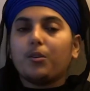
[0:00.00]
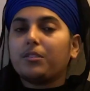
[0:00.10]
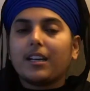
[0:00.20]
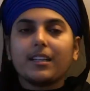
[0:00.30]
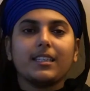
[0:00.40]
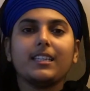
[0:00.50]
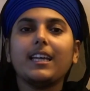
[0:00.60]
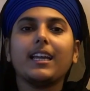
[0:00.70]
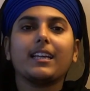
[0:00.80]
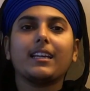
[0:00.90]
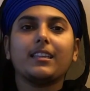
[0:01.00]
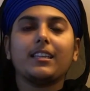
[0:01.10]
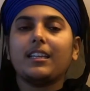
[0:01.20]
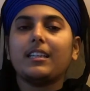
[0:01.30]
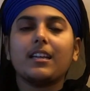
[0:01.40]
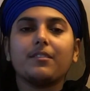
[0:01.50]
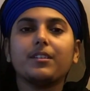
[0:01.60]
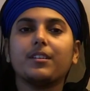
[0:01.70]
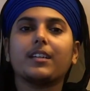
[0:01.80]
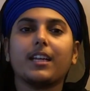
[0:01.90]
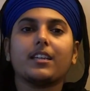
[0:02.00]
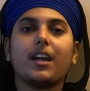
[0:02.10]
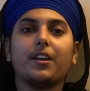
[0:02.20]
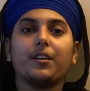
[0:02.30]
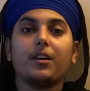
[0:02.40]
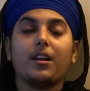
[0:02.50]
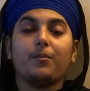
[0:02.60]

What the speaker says: Oh, thakde nahi hege kade, they never get tired.